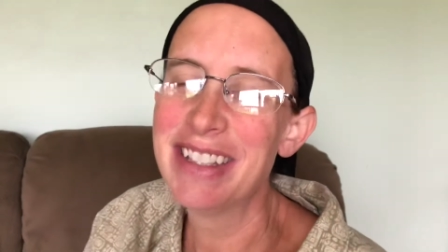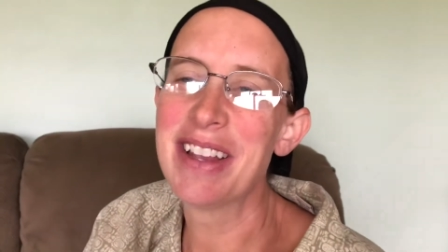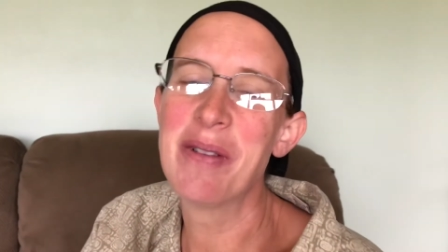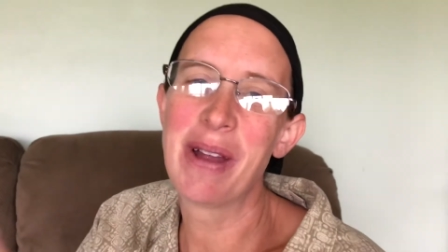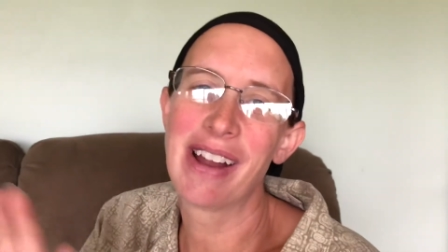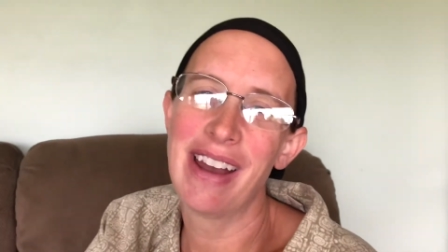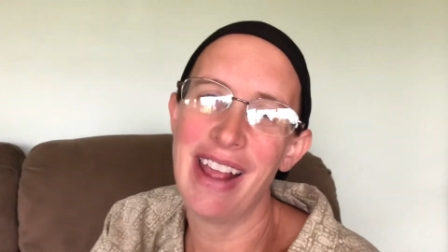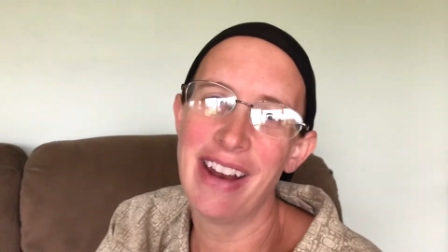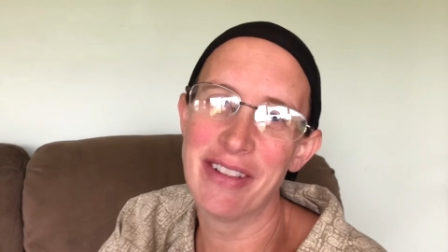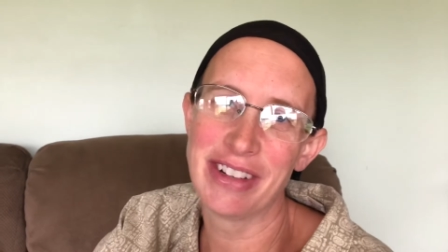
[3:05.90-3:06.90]
So we are going to
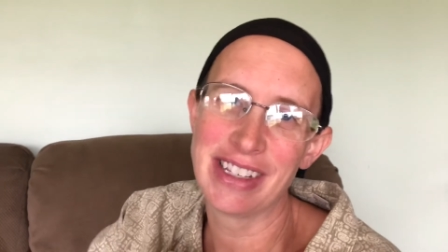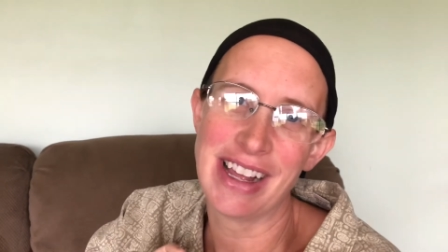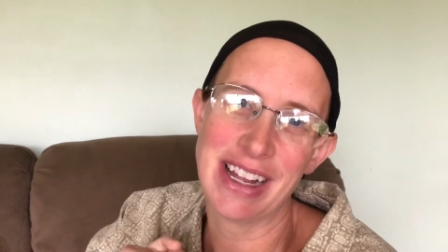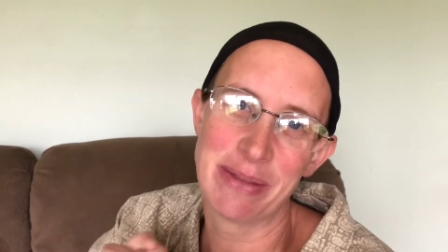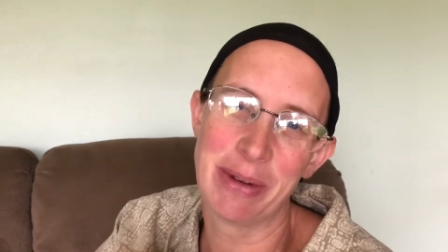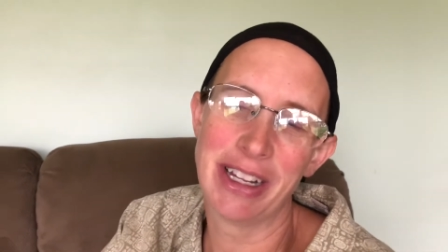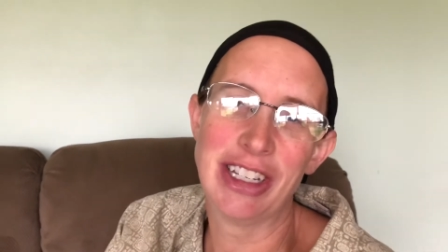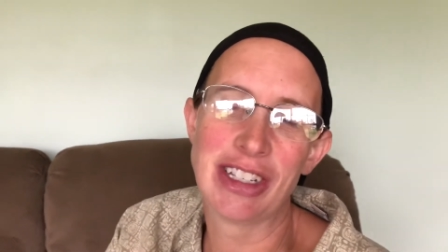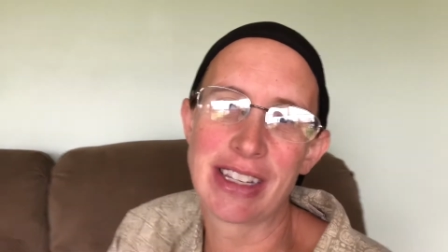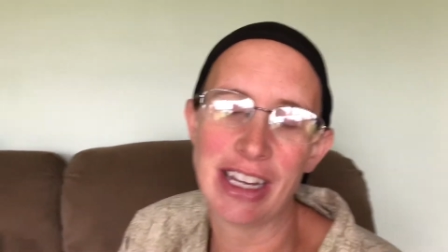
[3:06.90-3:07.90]
head over to the hospital
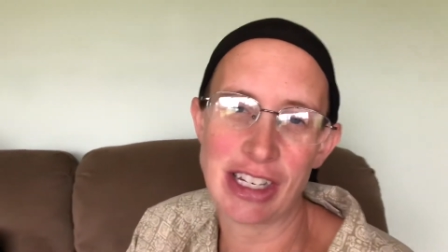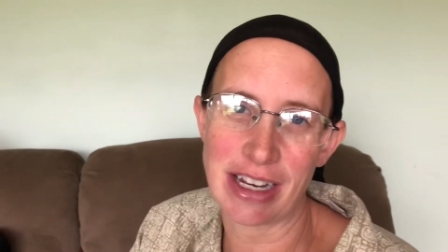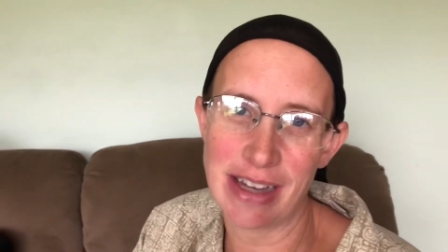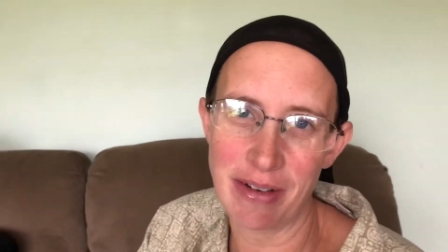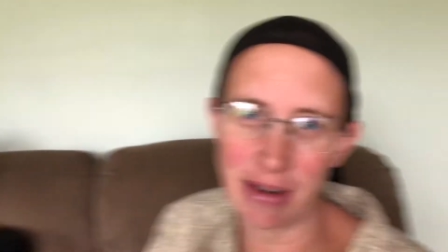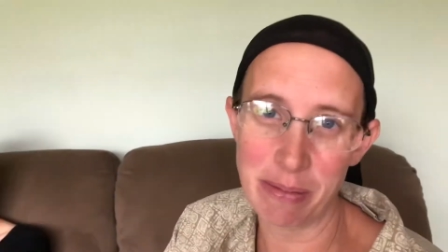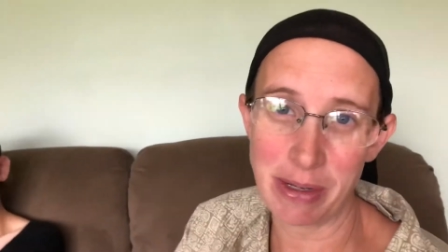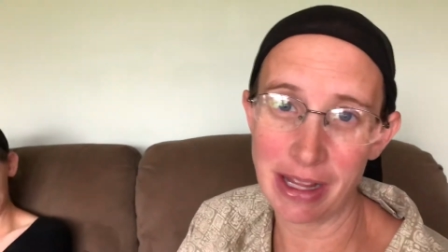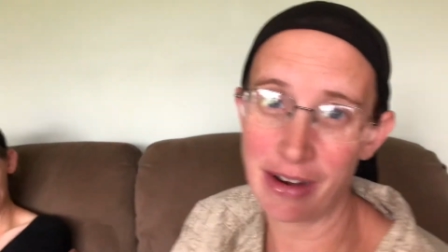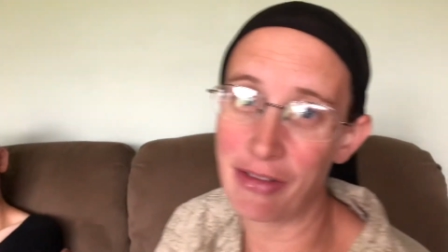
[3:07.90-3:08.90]
and just get checked out and
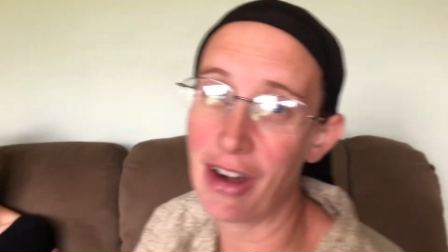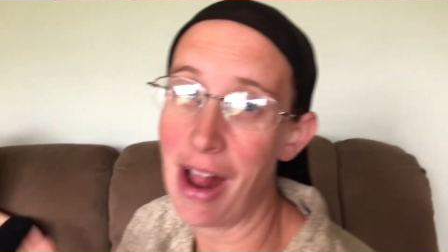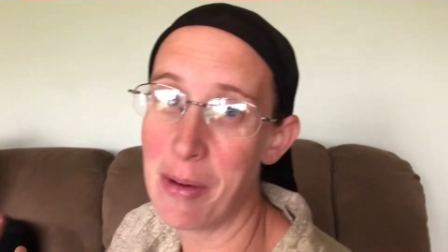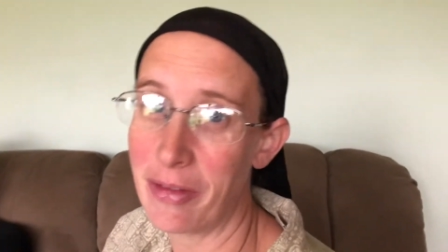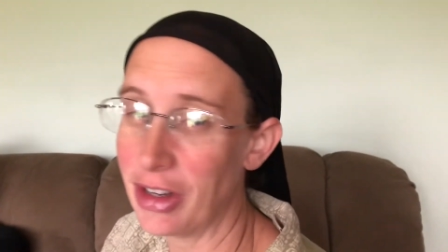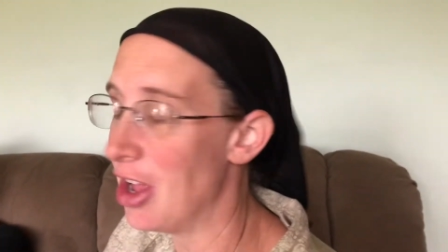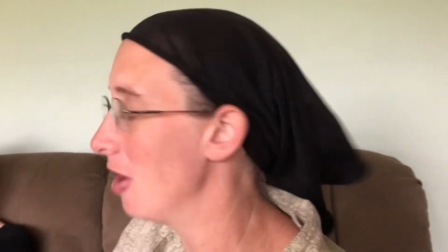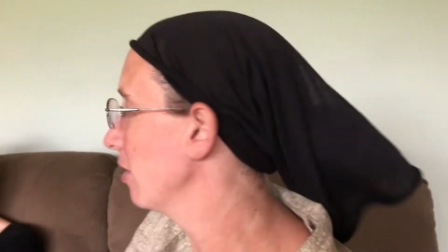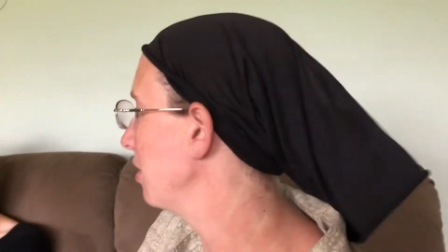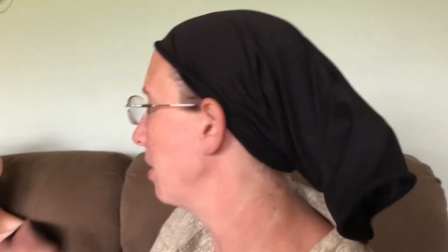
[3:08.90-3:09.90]
be there for however
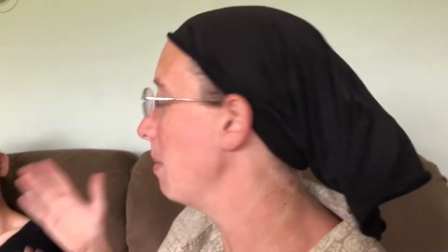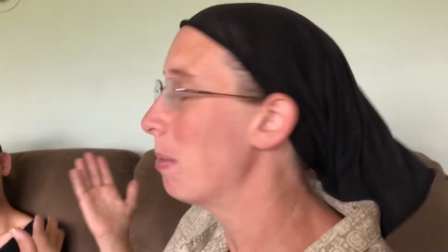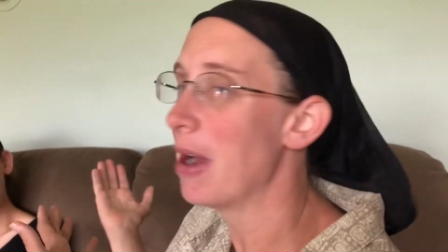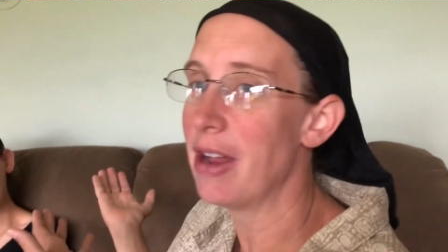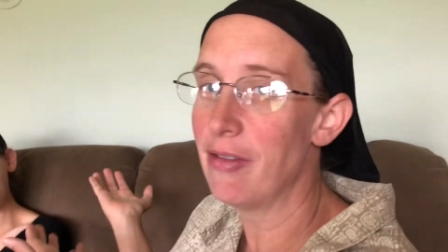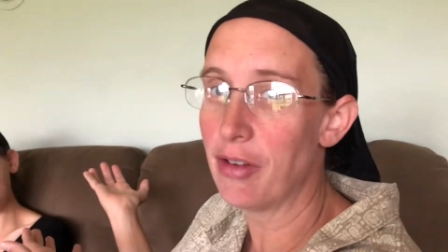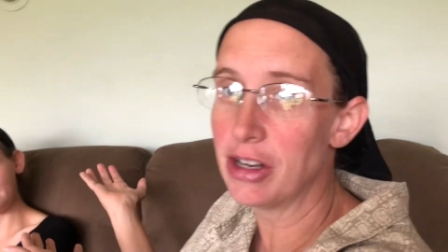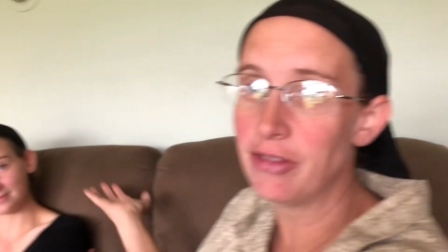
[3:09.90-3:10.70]
long. So you can be praying for